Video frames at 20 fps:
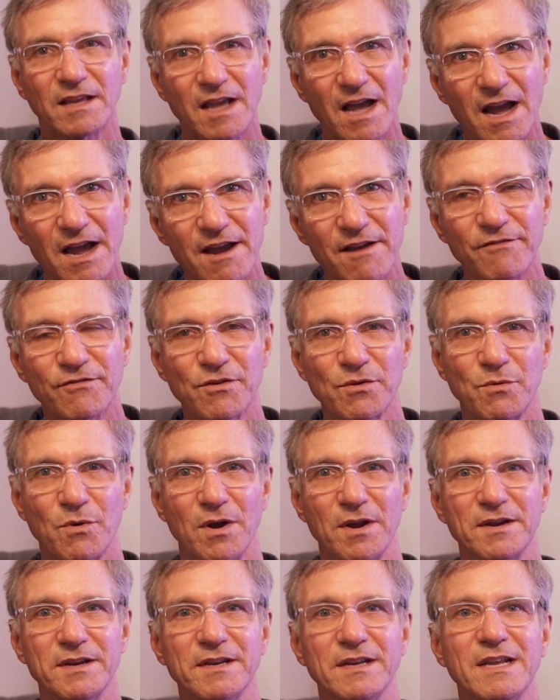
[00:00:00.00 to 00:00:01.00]
Hi
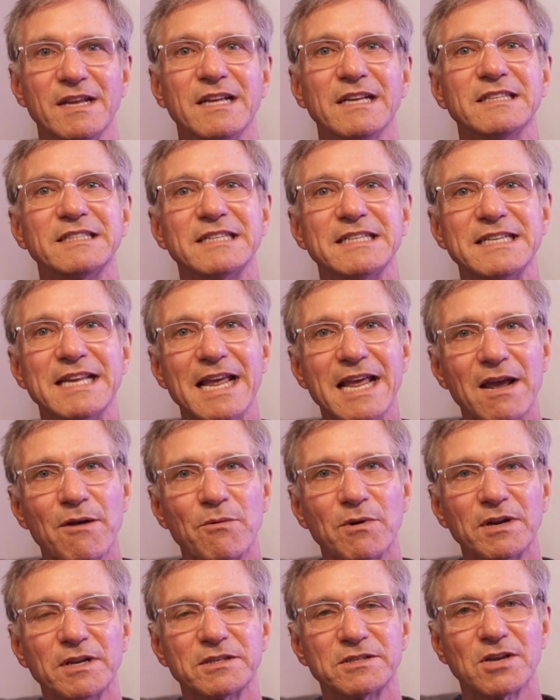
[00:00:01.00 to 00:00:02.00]
everyone. Today I
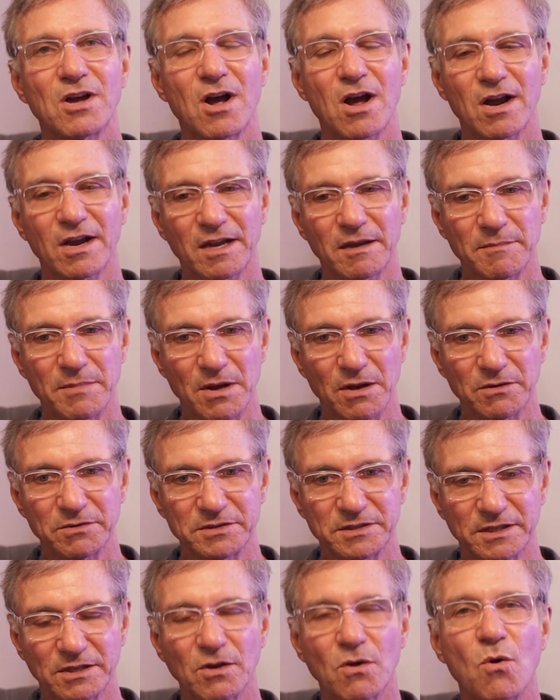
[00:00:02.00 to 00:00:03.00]
want to talk
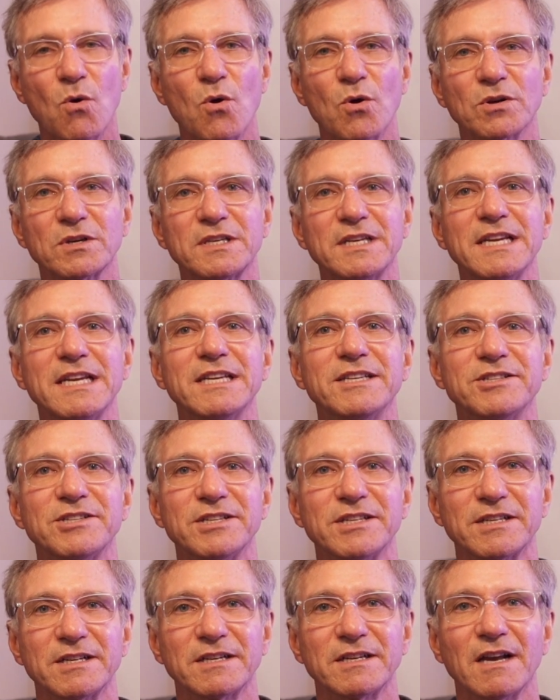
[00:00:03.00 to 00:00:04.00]
about a core
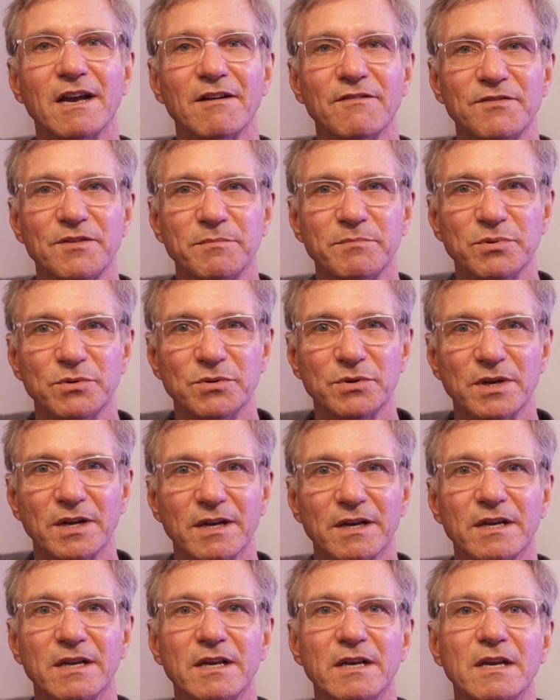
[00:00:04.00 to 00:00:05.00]
teaching of the
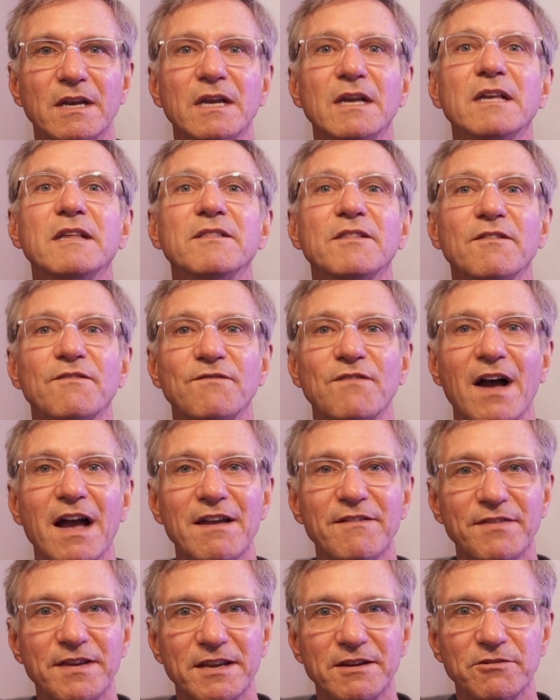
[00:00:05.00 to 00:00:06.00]
Buddha, the
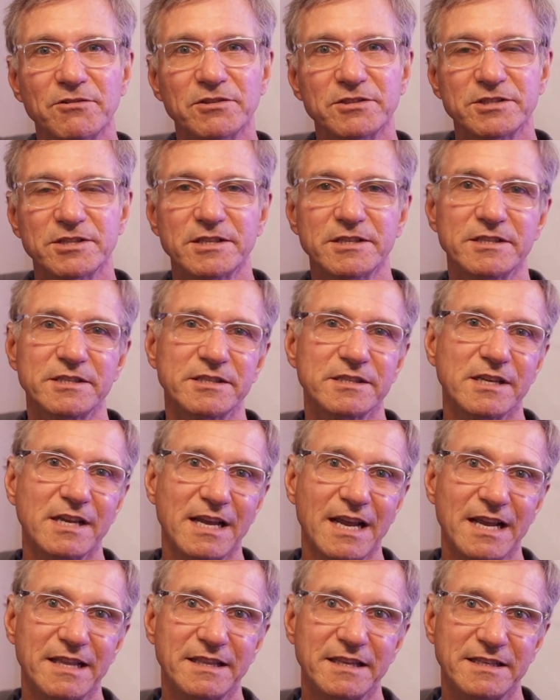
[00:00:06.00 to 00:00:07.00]
Five Hindrances
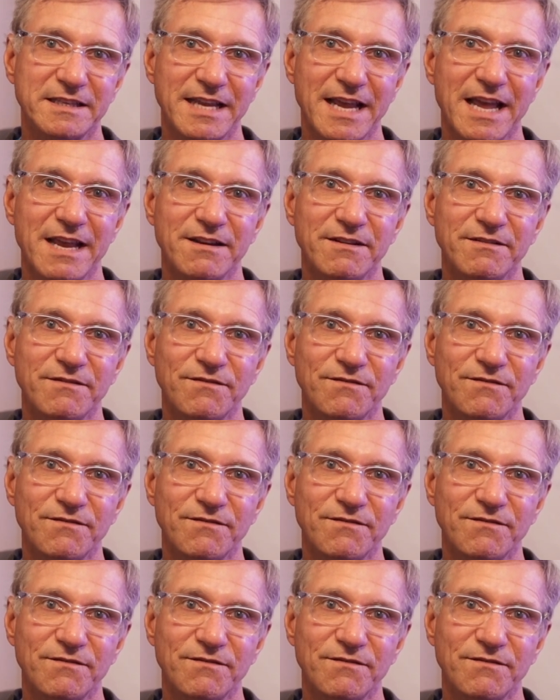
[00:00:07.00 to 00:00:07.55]
and the 10